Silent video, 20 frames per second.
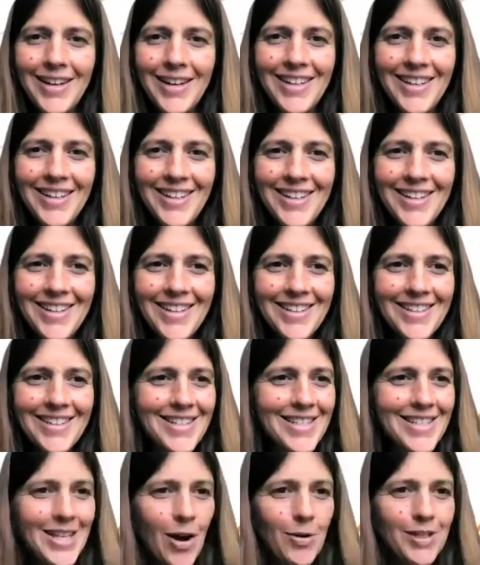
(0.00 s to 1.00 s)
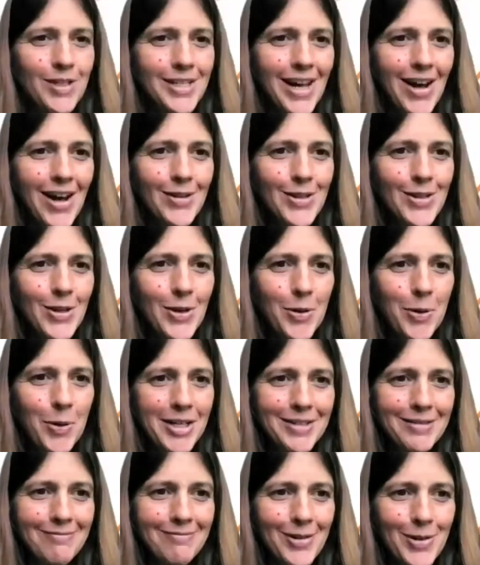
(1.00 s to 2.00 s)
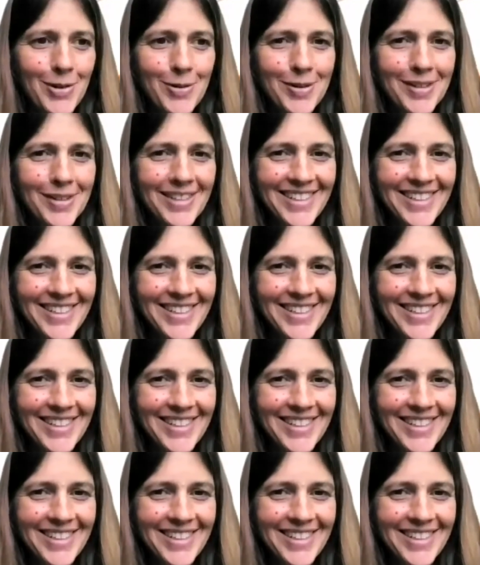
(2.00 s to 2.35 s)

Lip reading: So does that answer your question, Ruth?